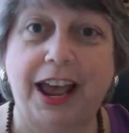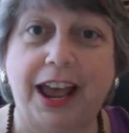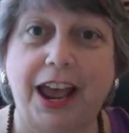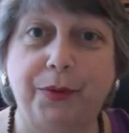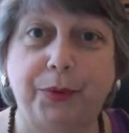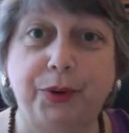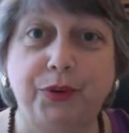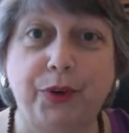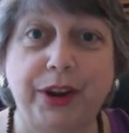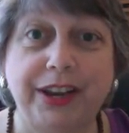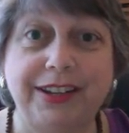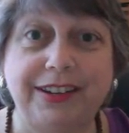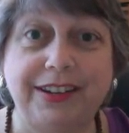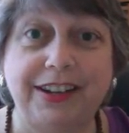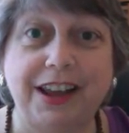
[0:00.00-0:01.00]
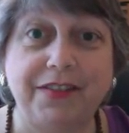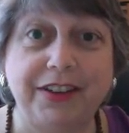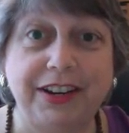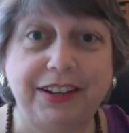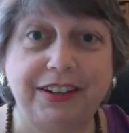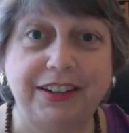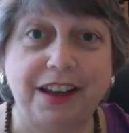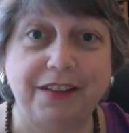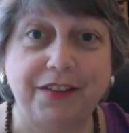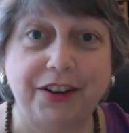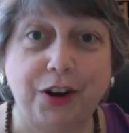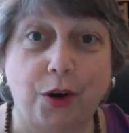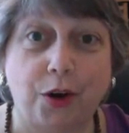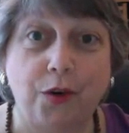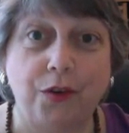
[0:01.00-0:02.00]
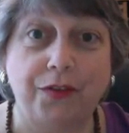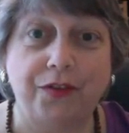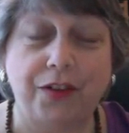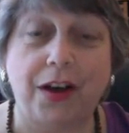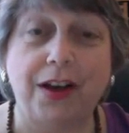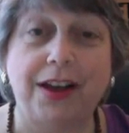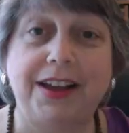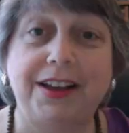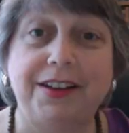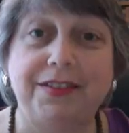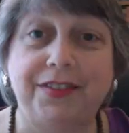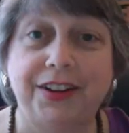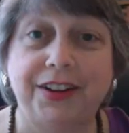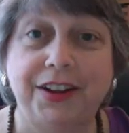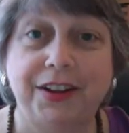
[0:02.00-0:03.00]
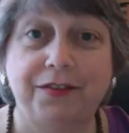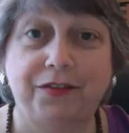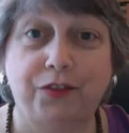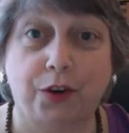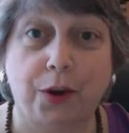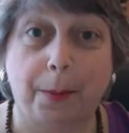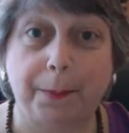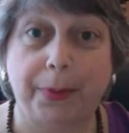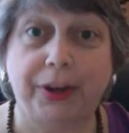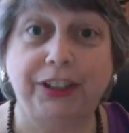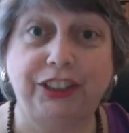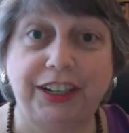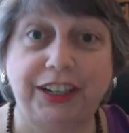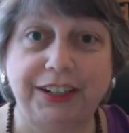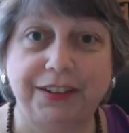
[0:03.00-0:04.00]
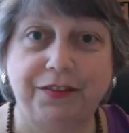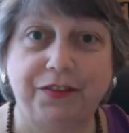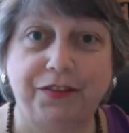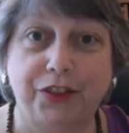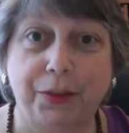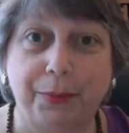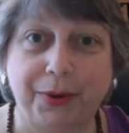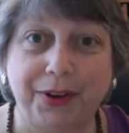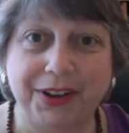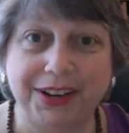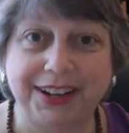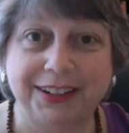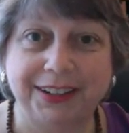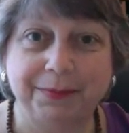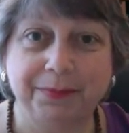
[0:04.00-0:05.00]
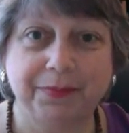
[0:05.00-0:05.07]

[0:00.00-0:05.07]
and we raised $77.05 for a budget for the book,